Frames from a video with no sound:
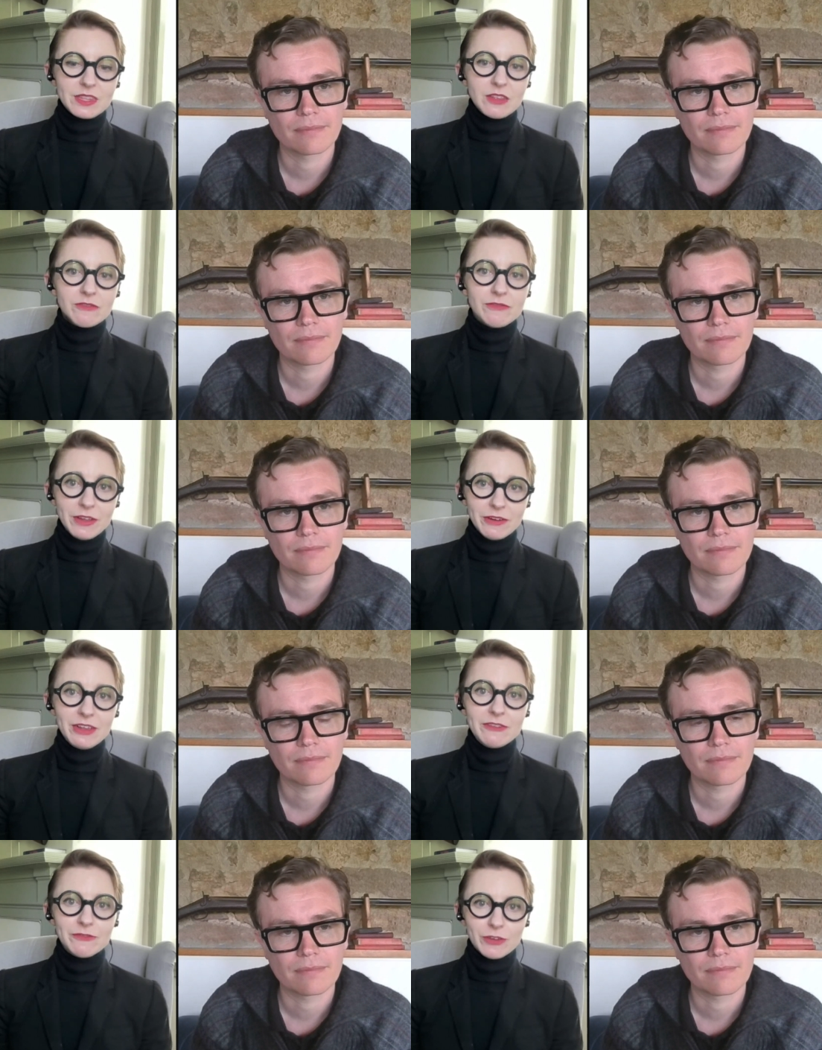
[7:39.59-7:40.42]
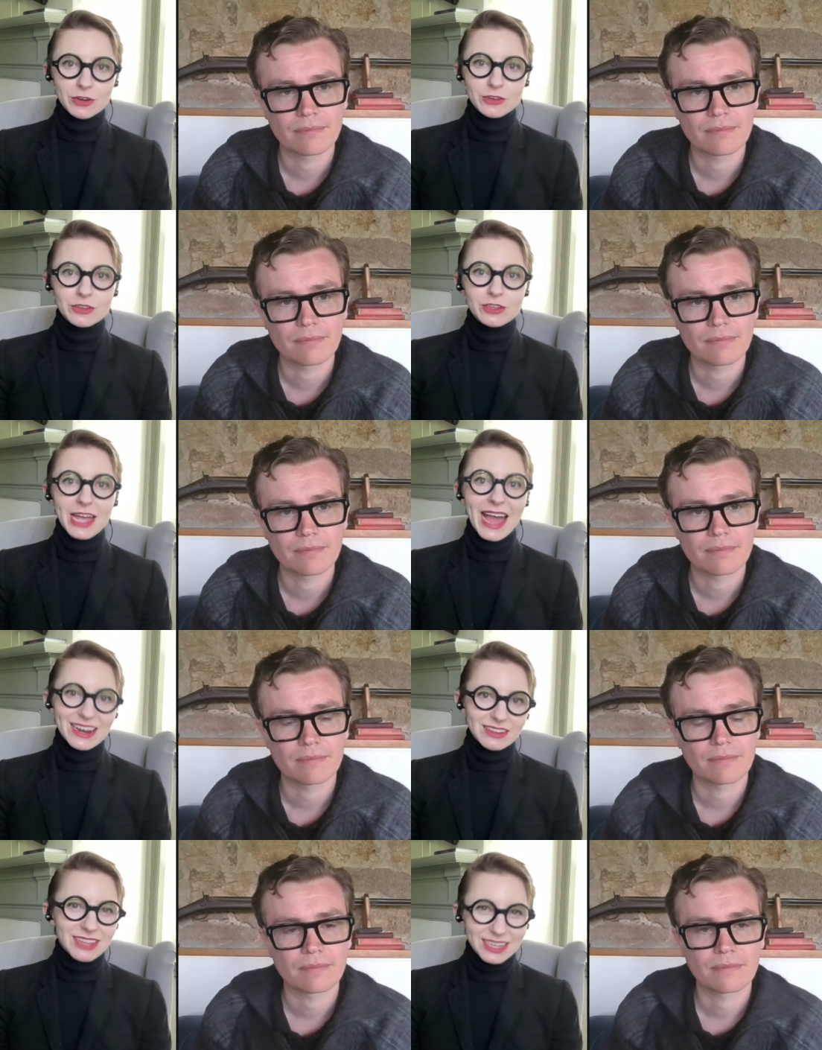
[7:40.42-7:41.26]
Speaker 1: very fertile
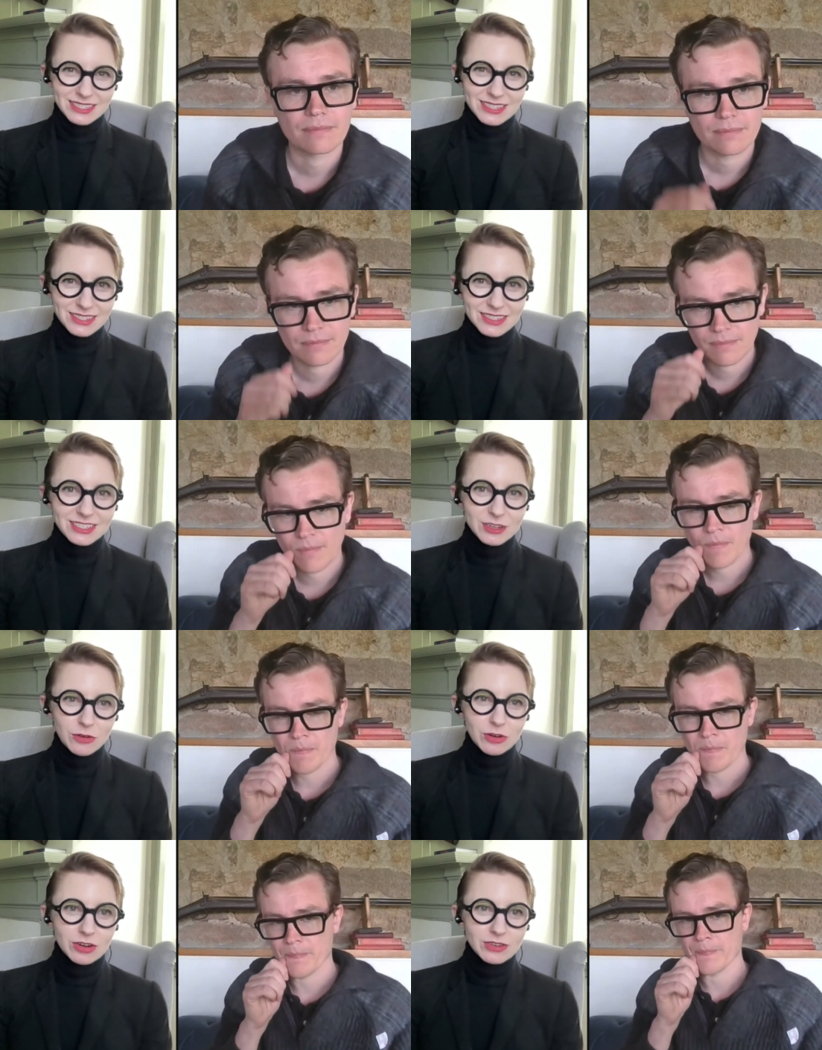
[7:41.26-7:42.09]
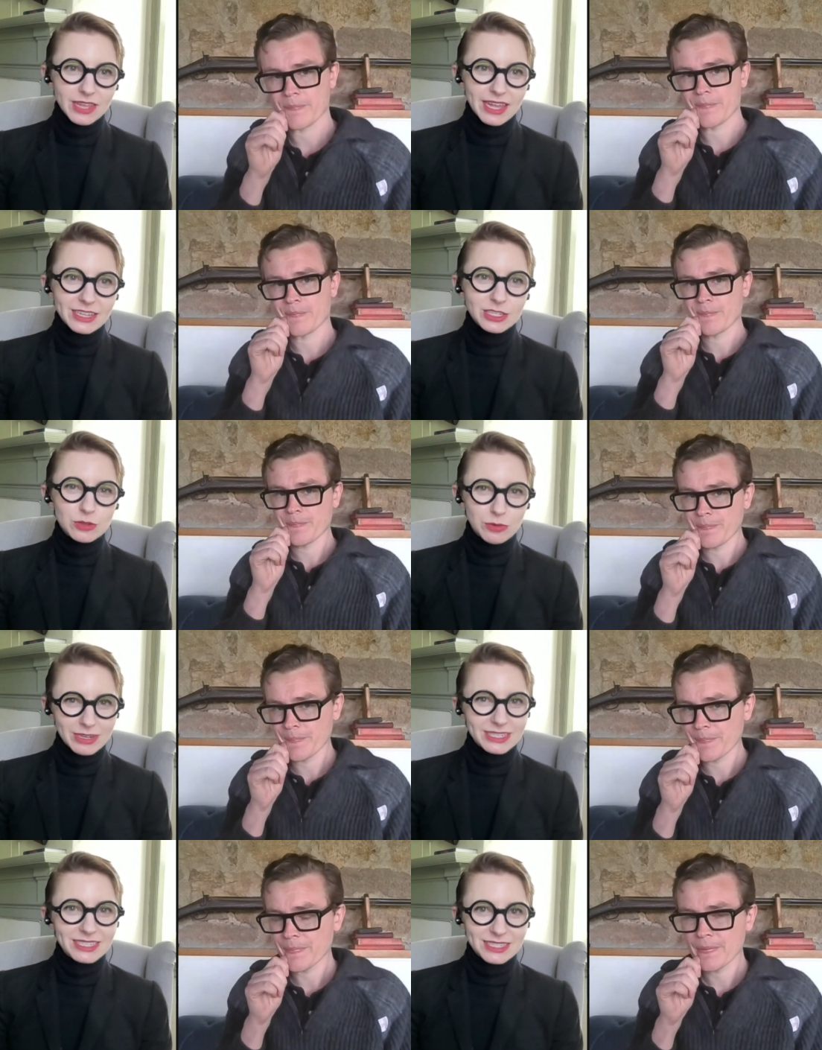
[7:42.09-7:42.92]
adolescent or like
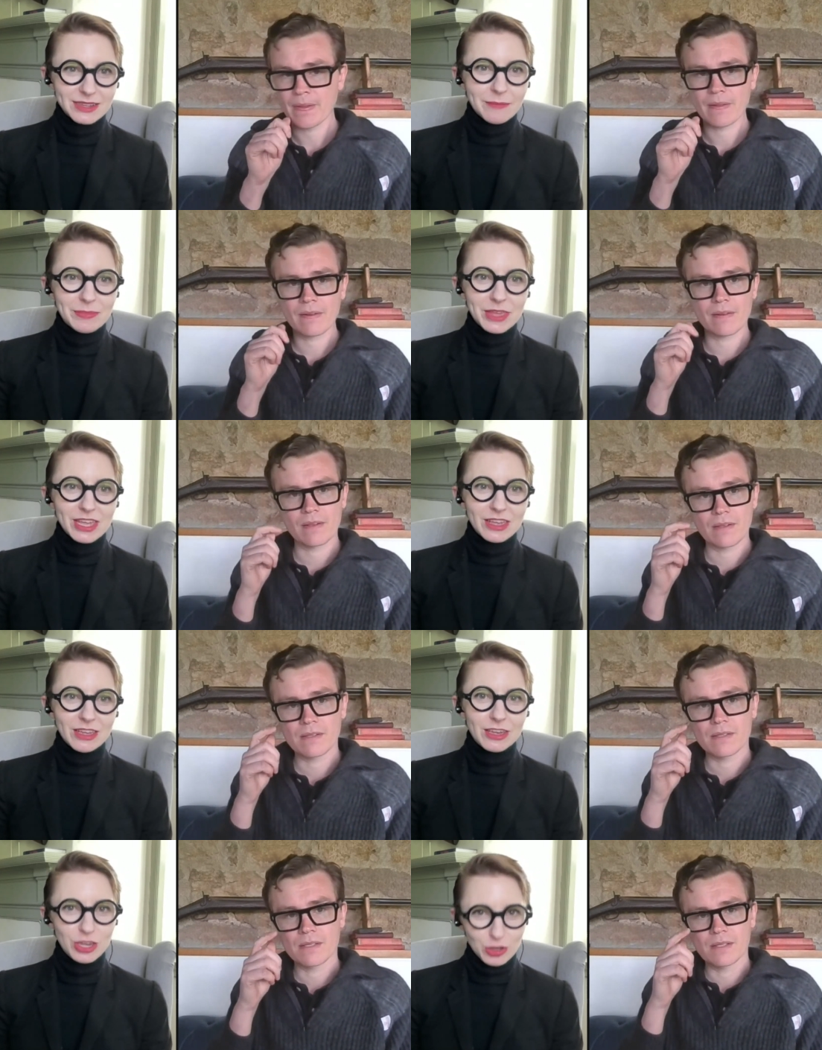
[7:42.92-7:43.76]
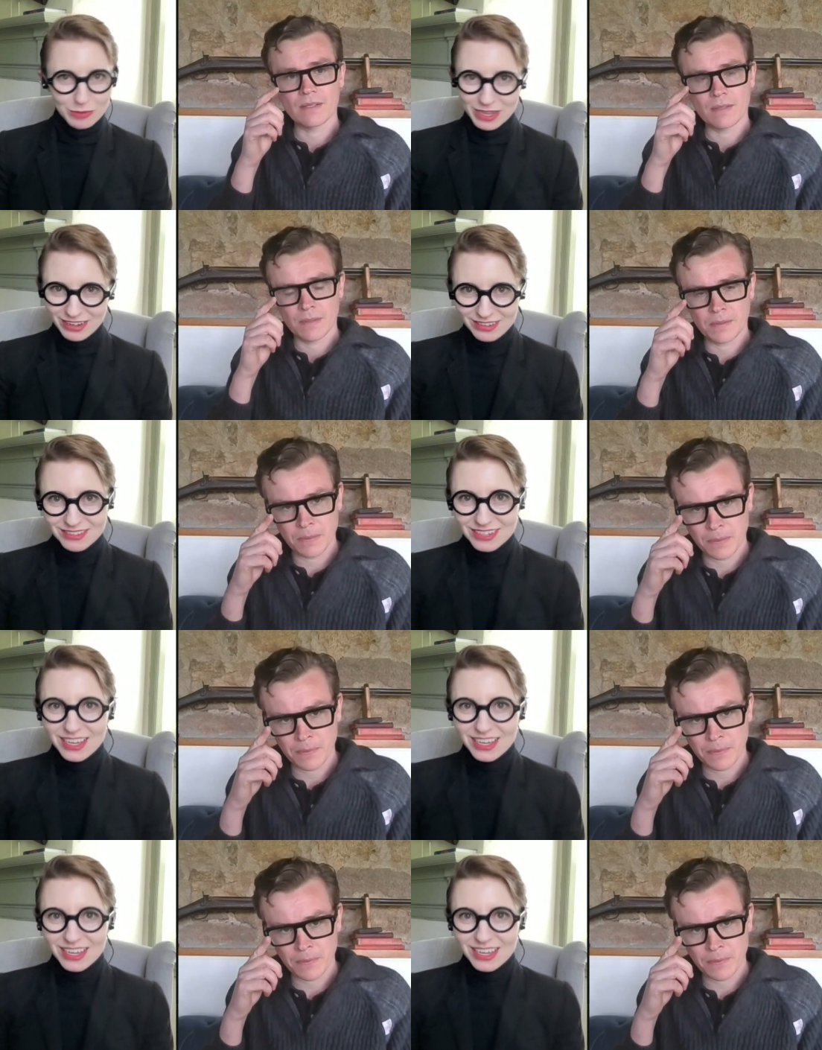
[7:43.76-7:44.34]
20 something human